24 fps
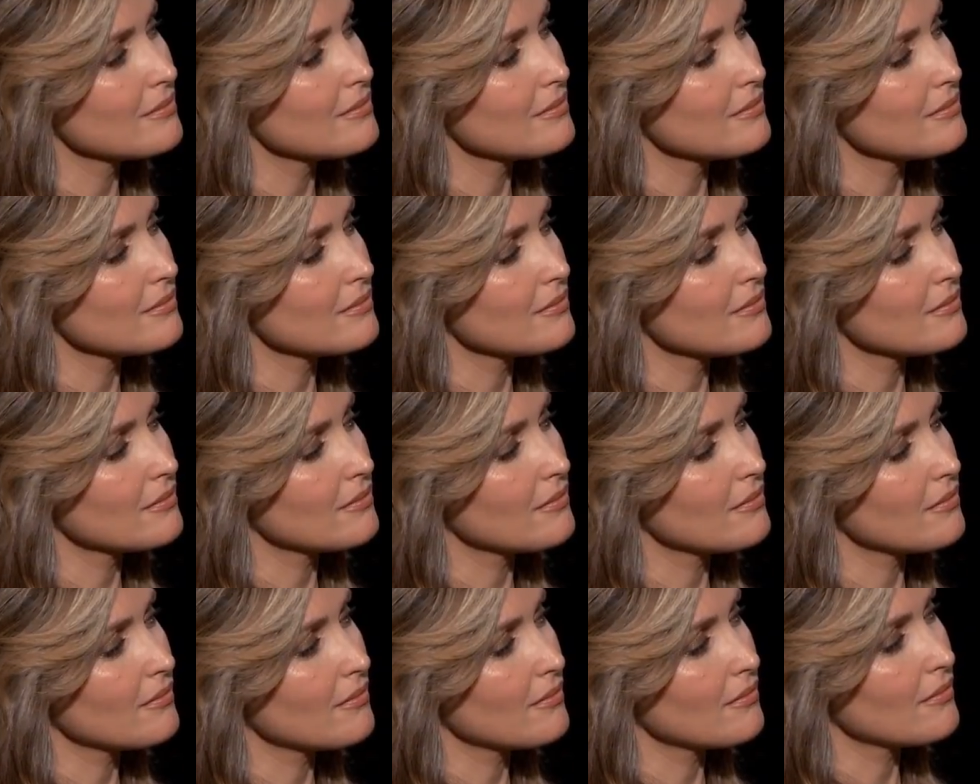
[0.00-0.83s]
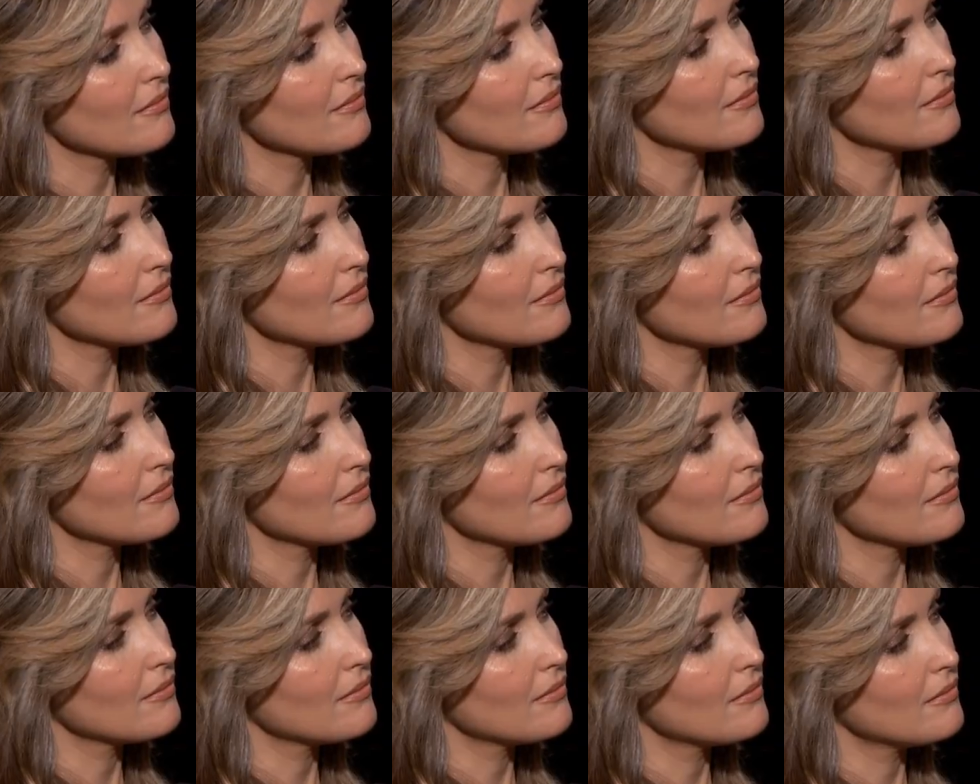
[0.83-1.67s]

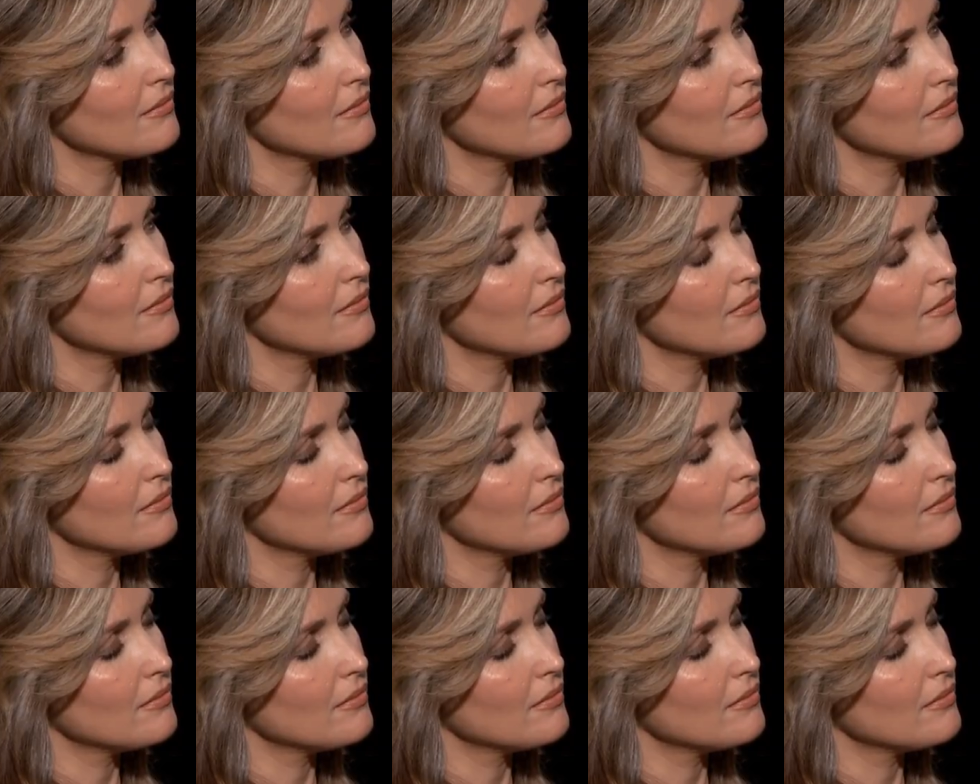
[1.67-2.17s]
No words are spoken by the person on screen.